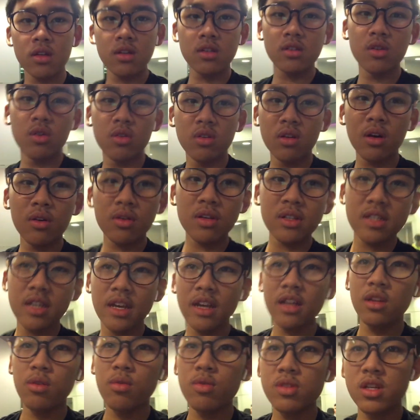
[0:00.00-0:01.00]
So now I'm just
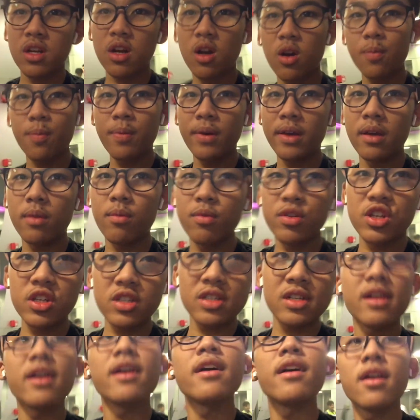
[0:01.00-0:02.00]
heading towards the cockpit, which
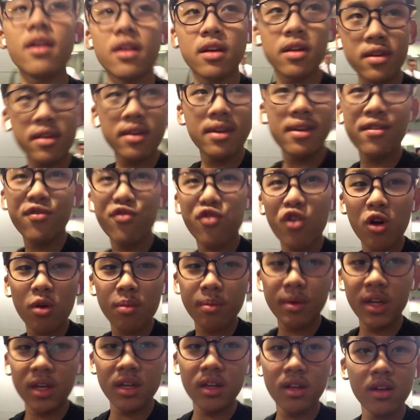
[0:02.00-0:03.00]
is like in front
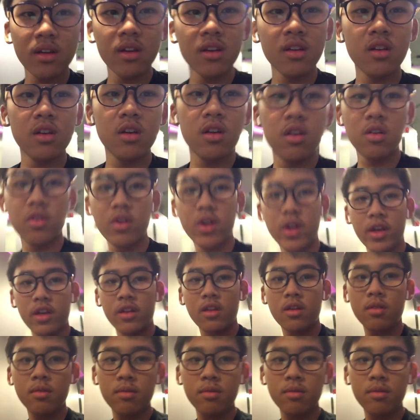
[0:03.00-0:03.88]
of me. Right.